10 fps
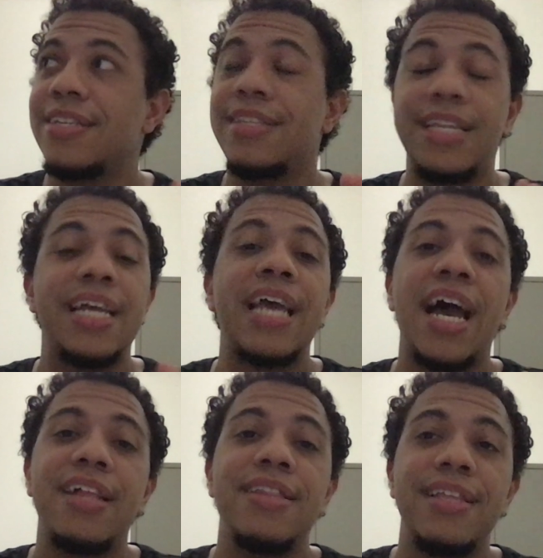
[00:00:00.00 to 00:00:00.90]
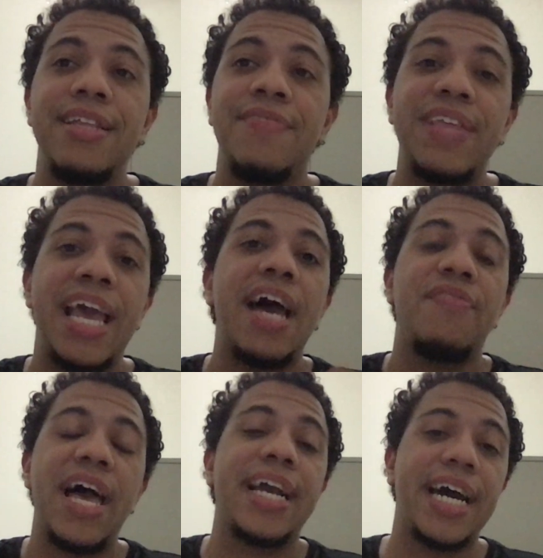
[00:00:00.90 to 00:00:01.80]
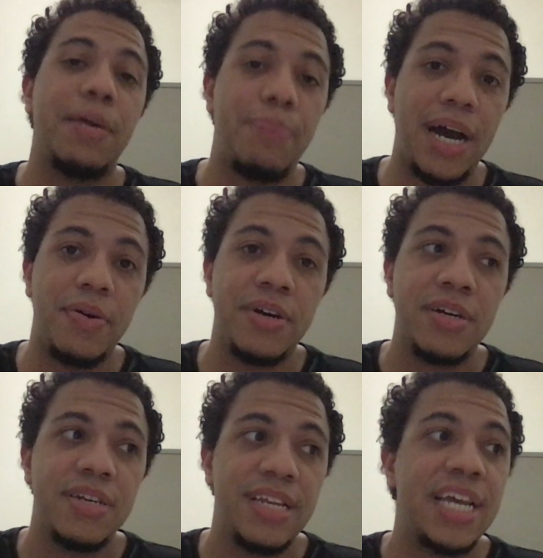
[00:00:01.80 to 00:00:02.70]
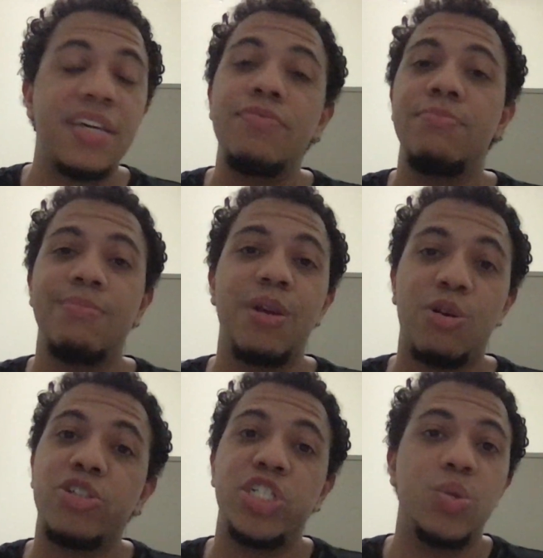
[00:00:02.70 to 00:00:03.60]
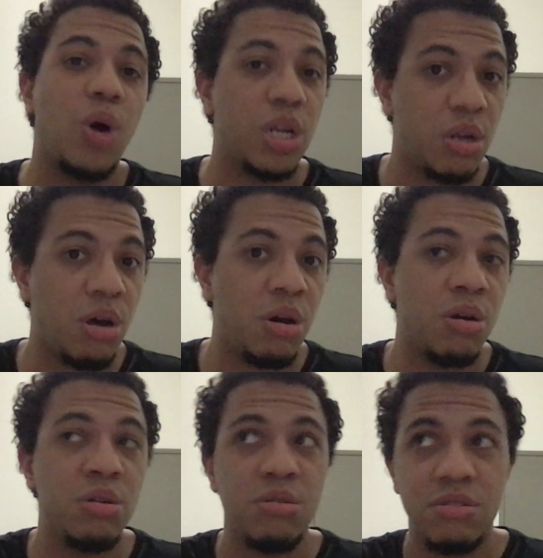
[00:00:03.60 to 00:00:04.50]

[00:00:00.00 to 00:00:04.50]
they if they have that kind of power it can hurt you a long